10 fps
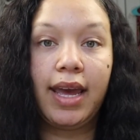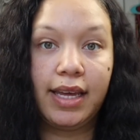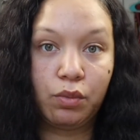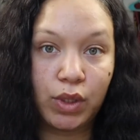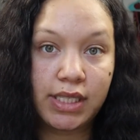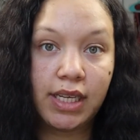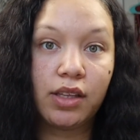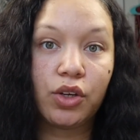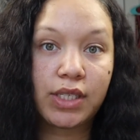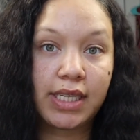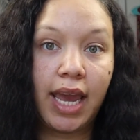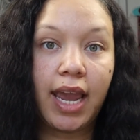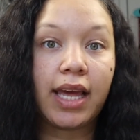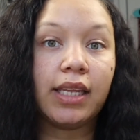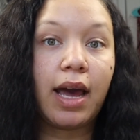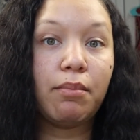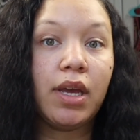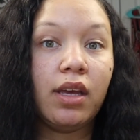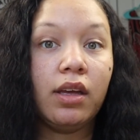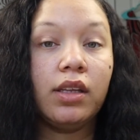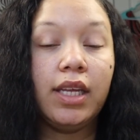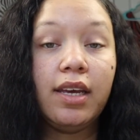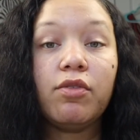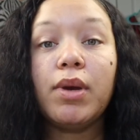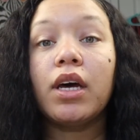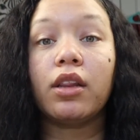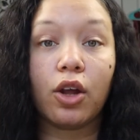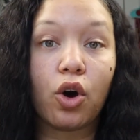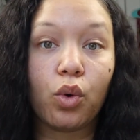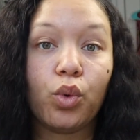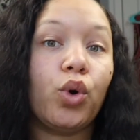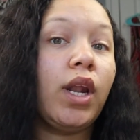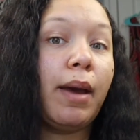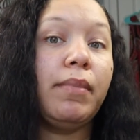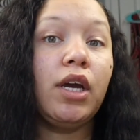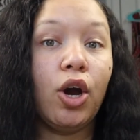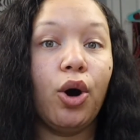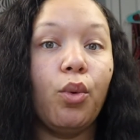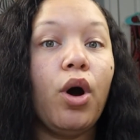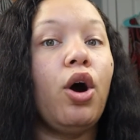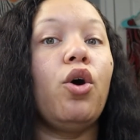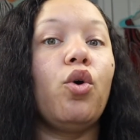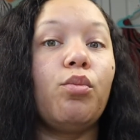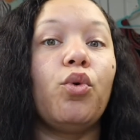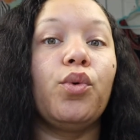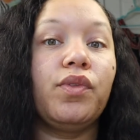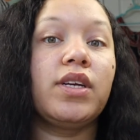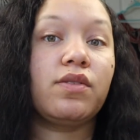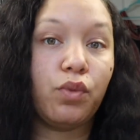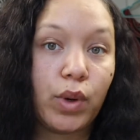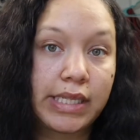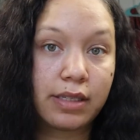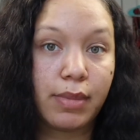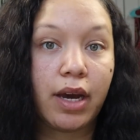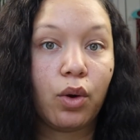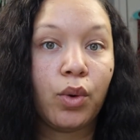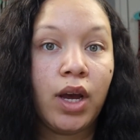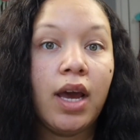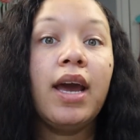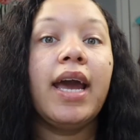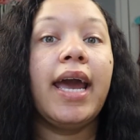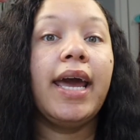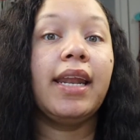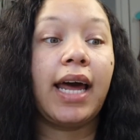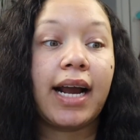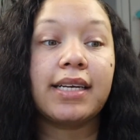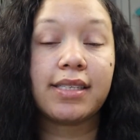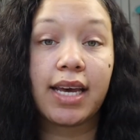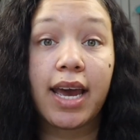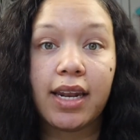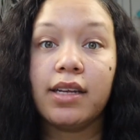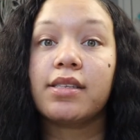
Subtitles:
was either saying, leave me alone, or let me go home on this voicemail. And like I said,